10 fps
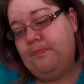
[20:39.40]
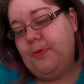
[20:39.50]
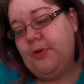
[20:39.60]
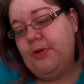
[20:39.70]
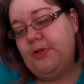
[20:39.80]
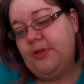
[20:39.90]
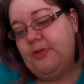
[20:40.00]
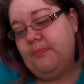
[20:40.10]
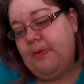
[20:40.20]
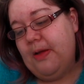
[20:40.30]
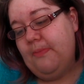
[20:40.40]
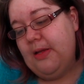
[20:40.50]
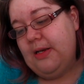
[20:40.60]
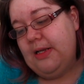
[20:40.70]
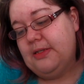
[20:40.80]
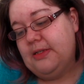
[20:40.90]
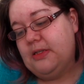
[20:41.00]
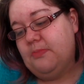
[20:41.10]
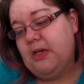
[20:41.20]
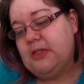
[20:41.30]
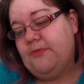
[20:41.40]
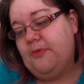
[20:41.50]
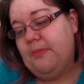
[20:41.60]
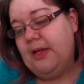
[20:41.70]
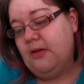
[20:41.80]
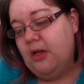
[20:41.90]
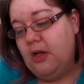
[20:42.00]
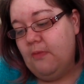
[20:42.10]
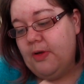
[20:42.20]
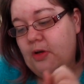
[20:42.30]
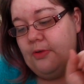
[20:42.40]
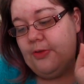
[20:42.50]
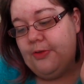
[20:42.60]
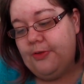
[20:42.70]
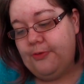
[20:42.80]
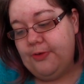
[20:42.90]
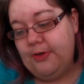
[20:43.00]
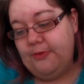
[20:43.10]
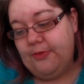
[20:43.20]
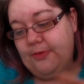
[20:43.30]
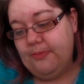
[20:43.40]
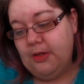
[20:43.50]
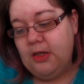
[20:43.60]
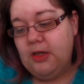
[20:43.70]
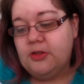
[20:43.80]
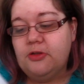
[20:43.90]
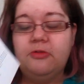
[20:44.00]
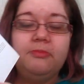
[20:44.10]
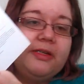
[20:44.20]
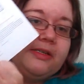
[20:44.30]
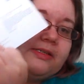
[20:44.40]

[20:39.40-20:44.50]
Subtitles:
Perderm by Men Essence Mask for Men. We got three of them. So normally